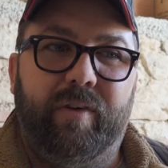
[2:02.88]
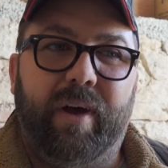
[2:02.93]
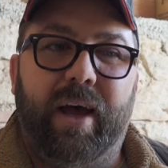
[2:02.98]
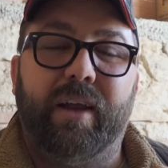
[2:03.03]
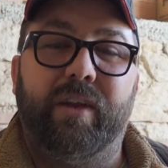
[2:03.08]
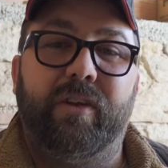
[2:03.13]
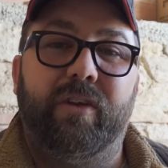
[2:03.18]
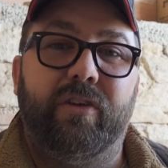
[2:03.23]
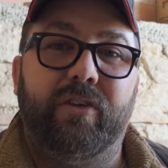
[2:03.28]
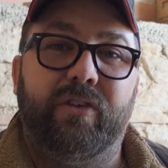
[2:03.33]

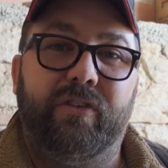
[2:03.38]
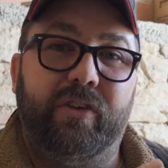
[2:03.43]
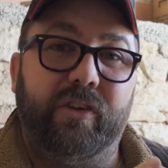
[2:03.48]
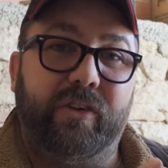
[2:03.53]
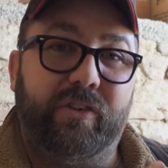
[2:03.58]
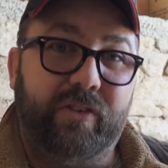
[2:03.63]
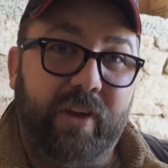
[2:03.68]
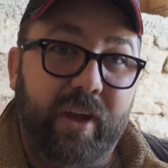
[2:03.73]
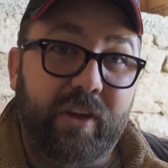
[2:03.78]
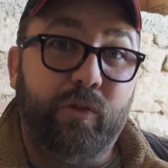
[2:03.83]
had
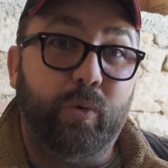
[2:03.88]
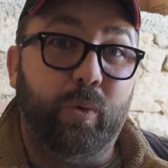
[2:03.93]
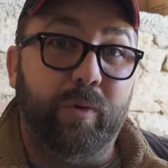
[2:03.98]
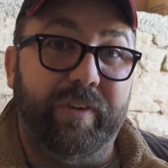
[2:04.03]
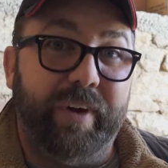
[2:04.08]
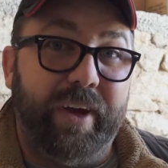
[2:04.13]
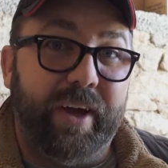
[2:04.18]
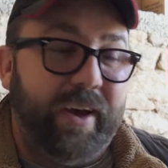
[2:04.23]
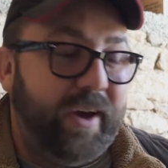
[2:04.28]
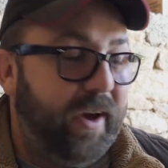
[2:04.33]
success
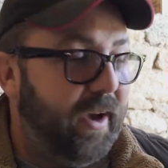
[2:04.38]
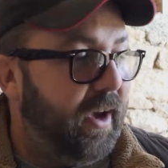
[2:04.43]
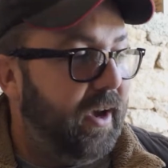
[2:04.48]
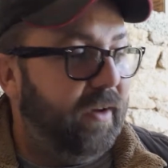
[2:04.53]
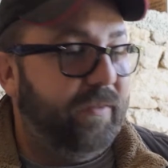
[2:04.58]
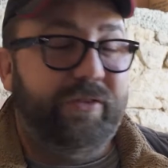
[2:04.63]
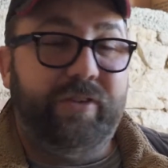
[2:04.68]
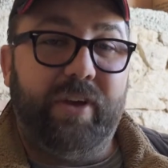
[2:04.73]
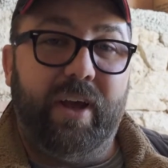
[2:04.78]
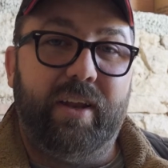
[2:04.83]
with it
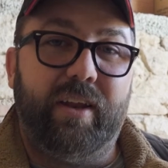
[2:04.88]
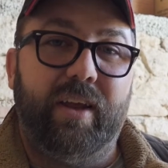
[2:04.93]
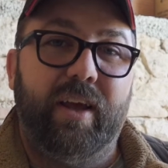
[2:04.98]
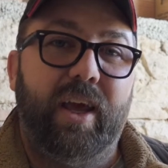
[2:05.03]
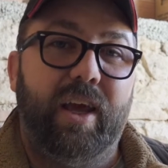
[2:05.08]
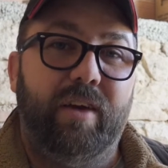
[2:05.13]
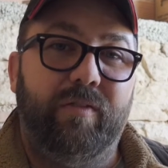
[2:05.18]
have said,